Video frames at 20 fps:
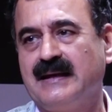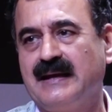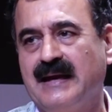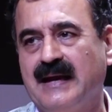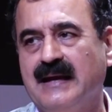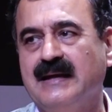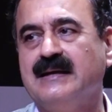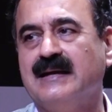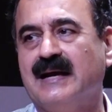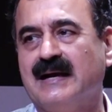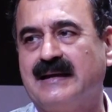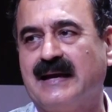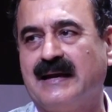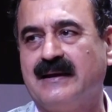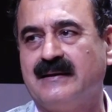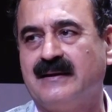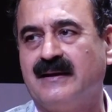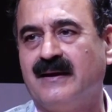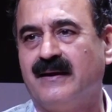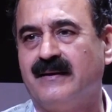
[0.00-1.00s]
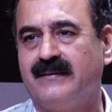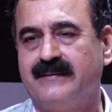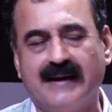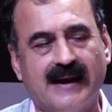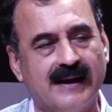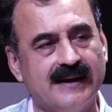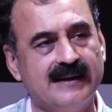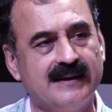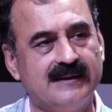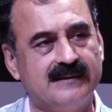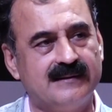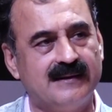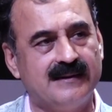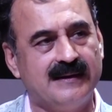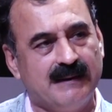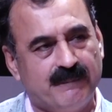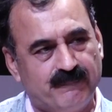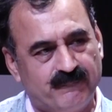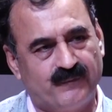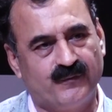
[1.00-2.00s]
But then India can
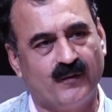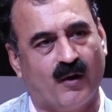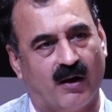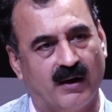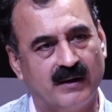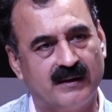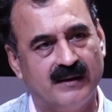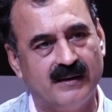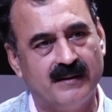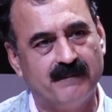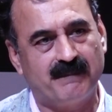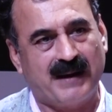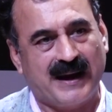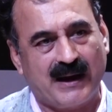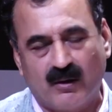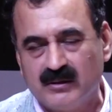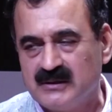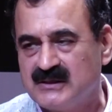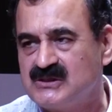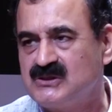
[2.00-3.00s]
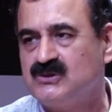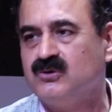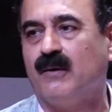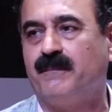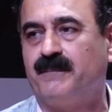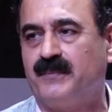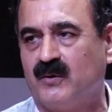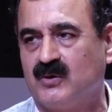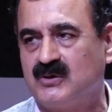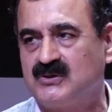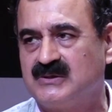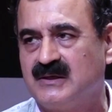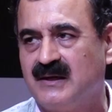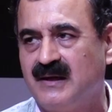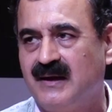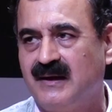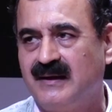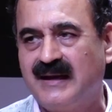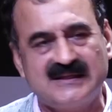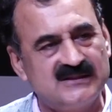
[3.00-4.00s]
really leapfrog on the slow
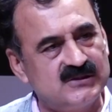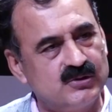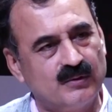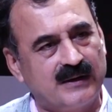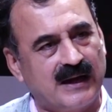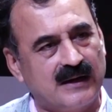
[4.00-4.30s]
approach.